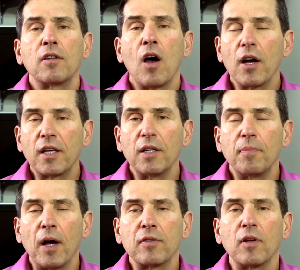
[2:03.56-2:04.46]
talking
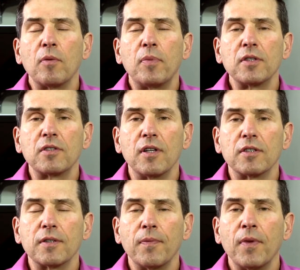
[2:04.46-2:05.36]
about their
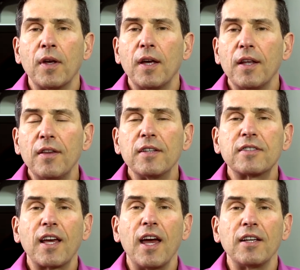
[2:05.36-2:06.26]
business. In
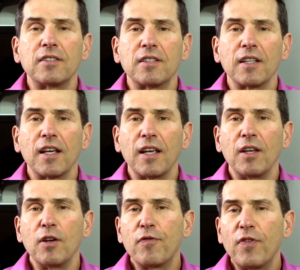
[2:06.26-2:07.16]
this case,
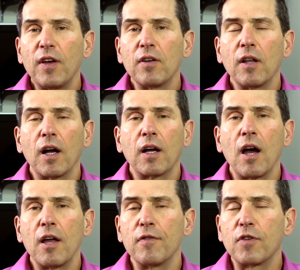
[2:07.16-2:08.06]
you feel a
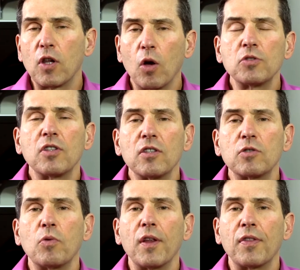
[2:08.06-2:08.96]
kind of
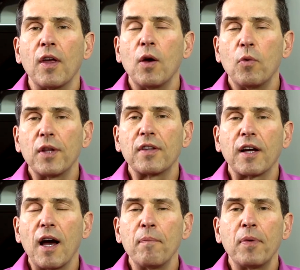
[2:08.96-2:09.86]
closeness with with the
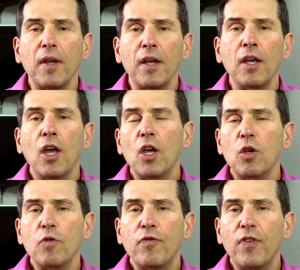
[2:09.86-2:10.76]
company,
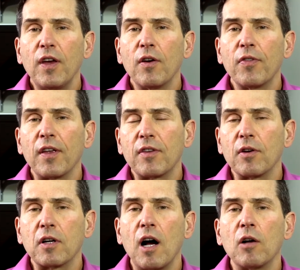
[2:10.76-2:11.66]
you feel that
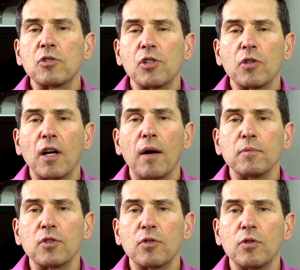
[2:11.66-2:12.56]
their culture
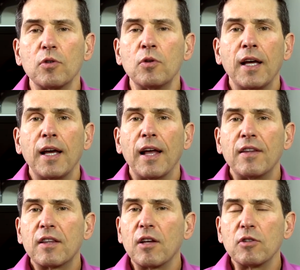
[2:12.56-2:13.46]
comes through
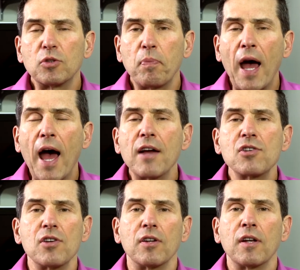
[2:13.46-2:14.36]
and that there's
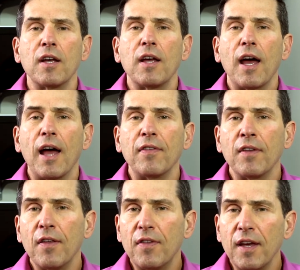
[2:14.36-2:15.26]
passion
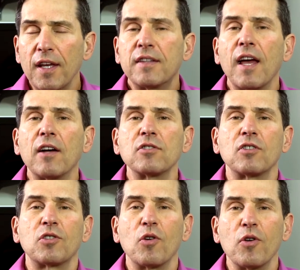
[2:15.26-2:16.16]
and it tells a
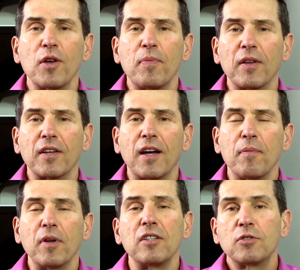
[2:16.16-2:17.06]
story about the
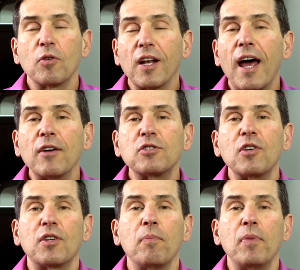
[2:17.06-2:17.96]
company. So it allows
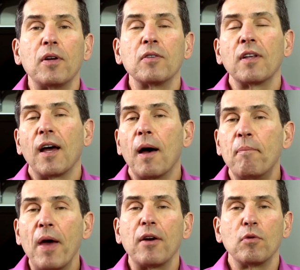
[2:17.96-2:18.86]
you to build a
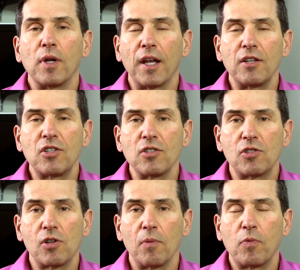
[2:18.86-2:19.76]
better
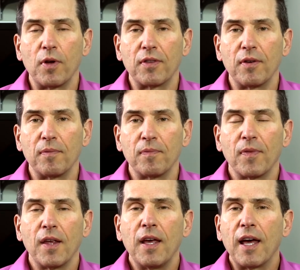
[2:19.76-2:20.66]
relationship with them.
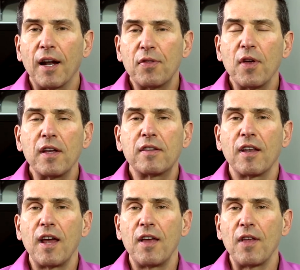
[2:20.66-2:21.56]
And I think
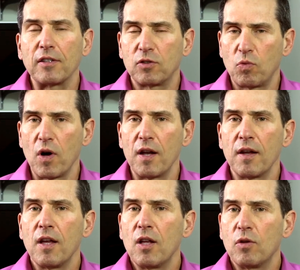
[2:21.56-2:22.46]
today that's what
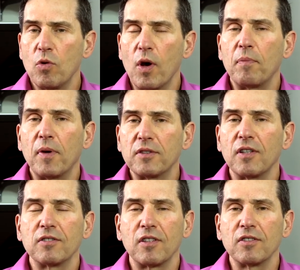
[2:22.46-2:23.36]
doing
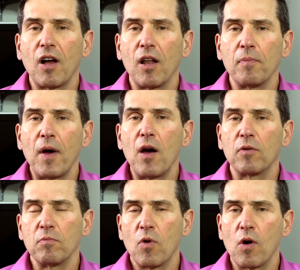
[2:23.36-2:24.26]
business is all
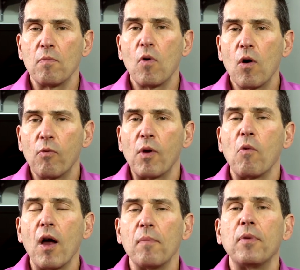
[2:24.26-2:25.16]
about. More and more, we
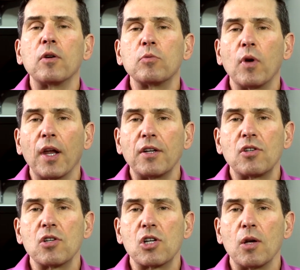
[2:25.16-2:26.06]
want to build
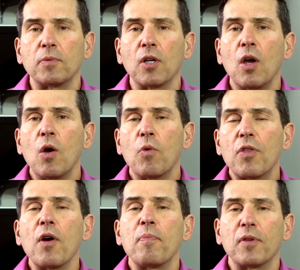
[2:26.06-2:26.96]
relationships
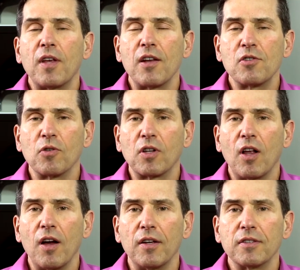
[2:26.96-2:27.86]
with our potential
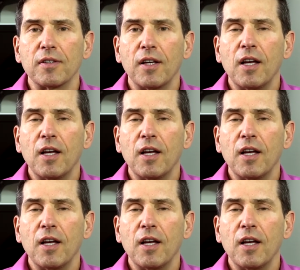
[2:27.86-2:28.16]
clients.